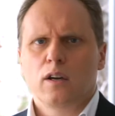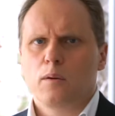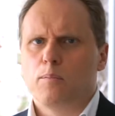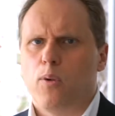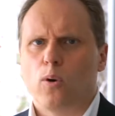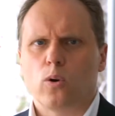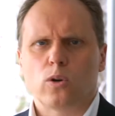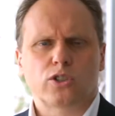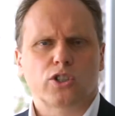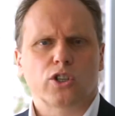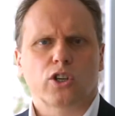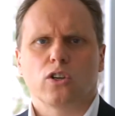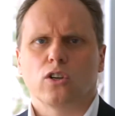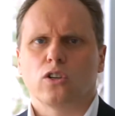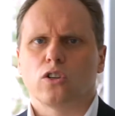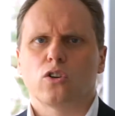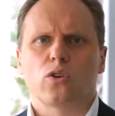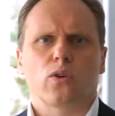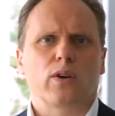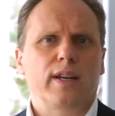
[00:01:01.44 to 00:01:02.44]

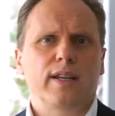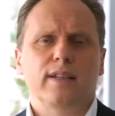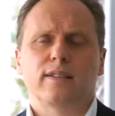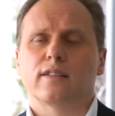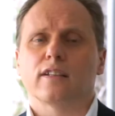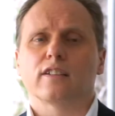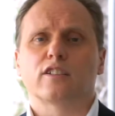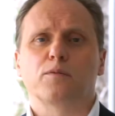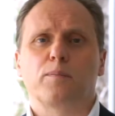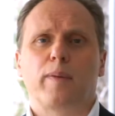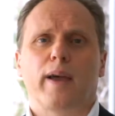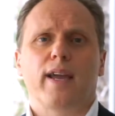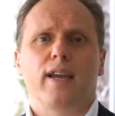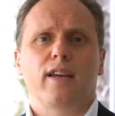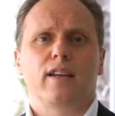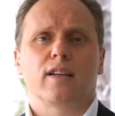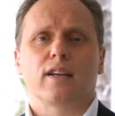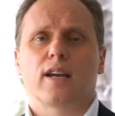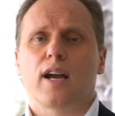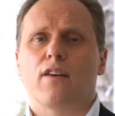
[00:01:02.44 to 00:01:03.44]
Portugal, Greece,
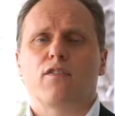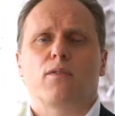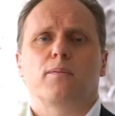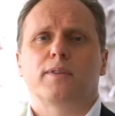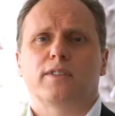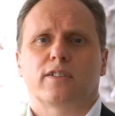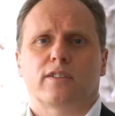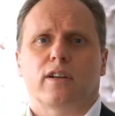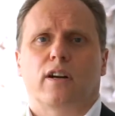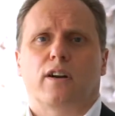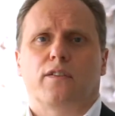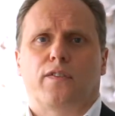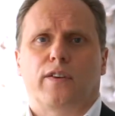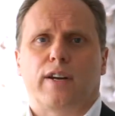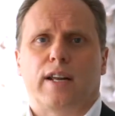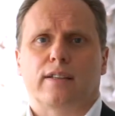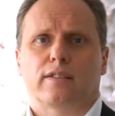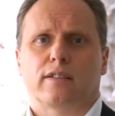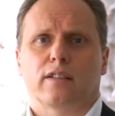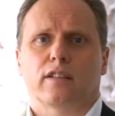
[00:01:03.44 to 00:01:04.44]
Spain, governments that are
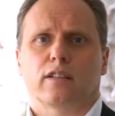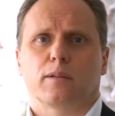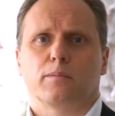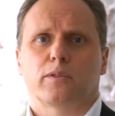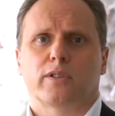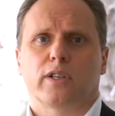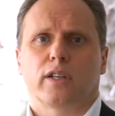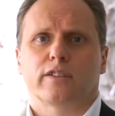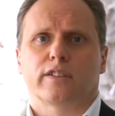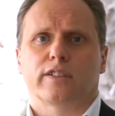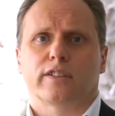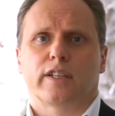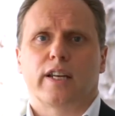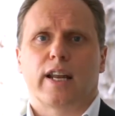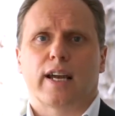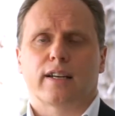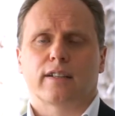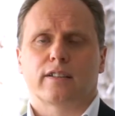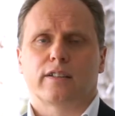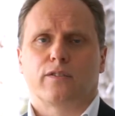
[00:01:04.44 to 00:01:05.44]
financing themselves at
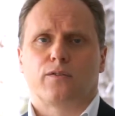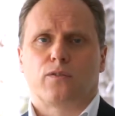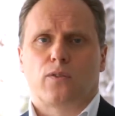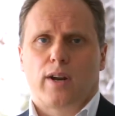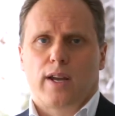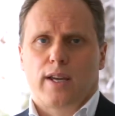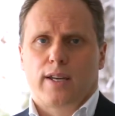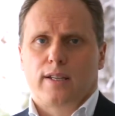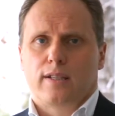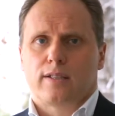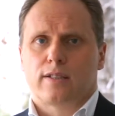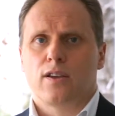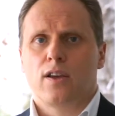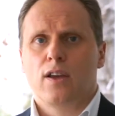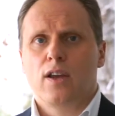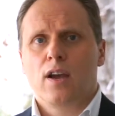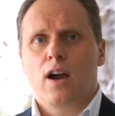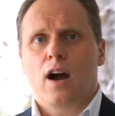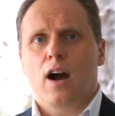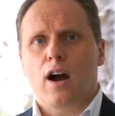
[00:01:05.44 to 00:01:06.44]
negative rates
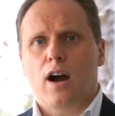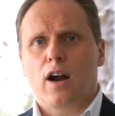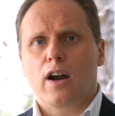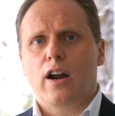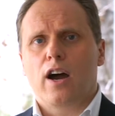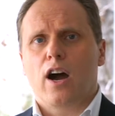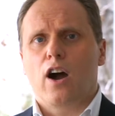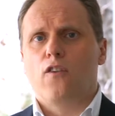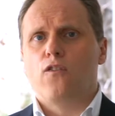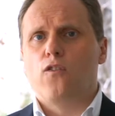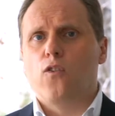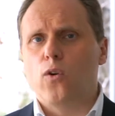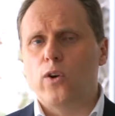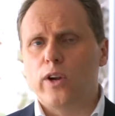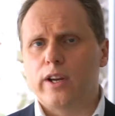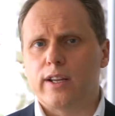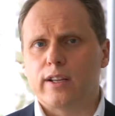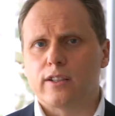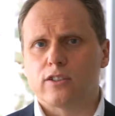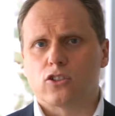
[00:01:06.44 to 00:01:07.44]
are
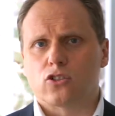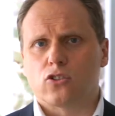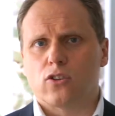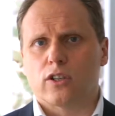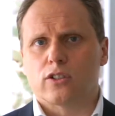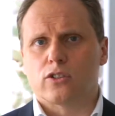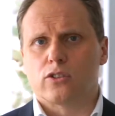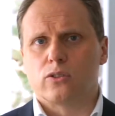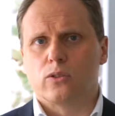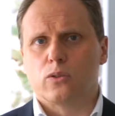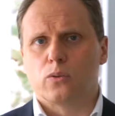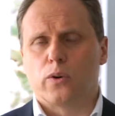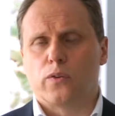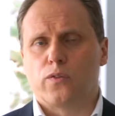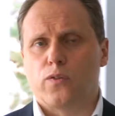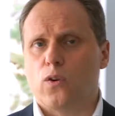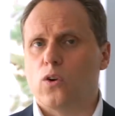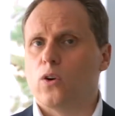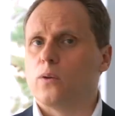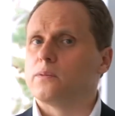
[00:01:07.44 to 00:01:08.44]
avoiding structural
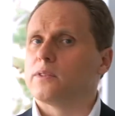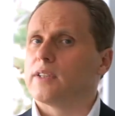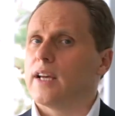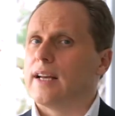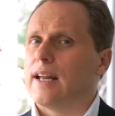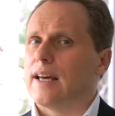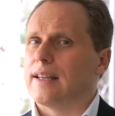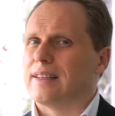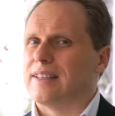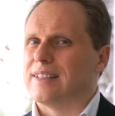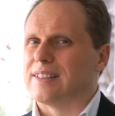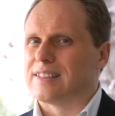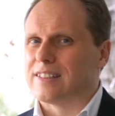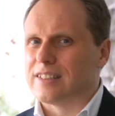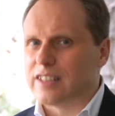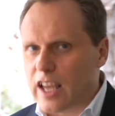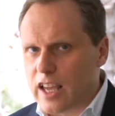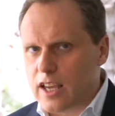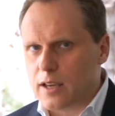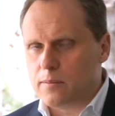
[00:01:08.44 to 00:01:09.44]
reforms, and at the
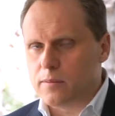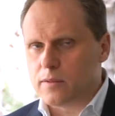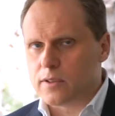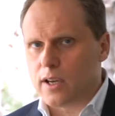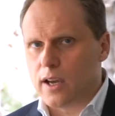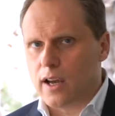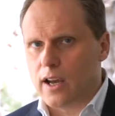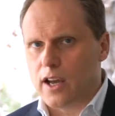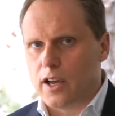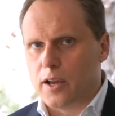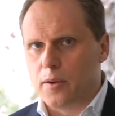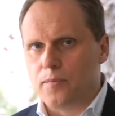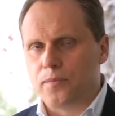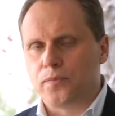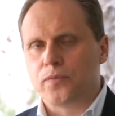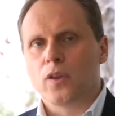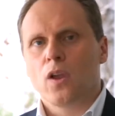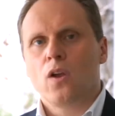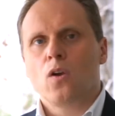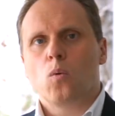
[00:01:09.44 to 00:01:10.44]
same time
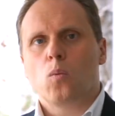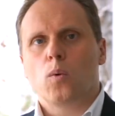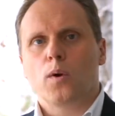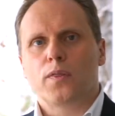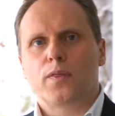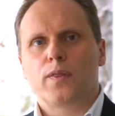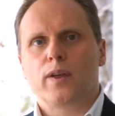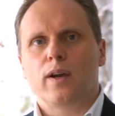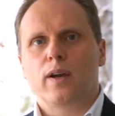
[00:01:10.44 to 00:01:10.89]
what